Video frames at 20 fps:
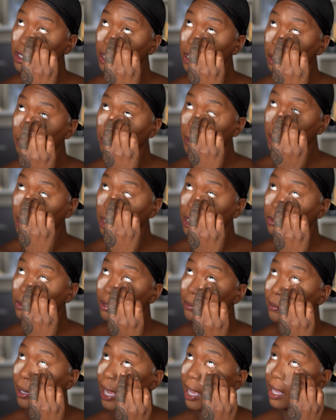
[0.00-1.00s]
look, because
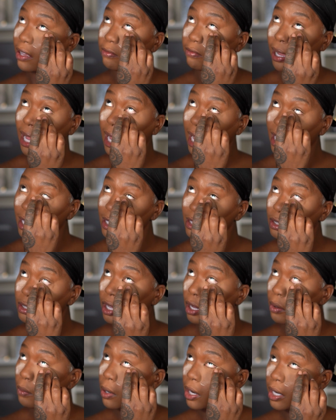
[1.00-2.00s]
if my eyes
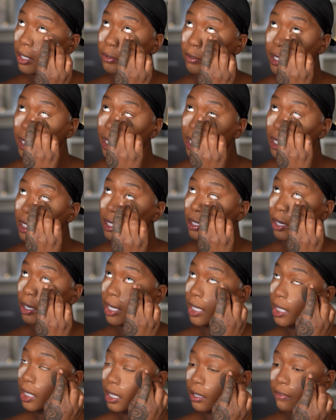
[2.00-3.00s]
start watering or
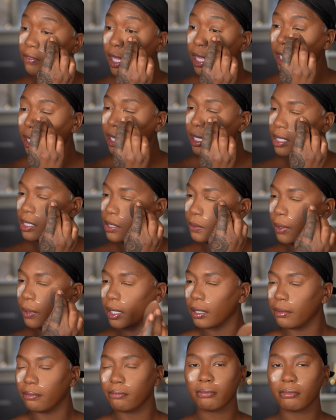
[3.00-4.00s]
any of that, guess
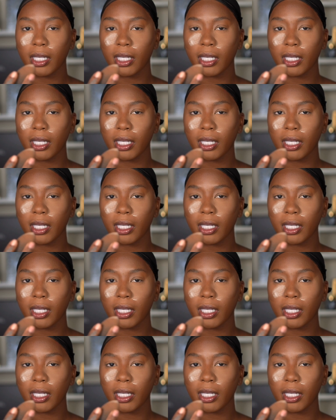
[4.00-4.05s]
what?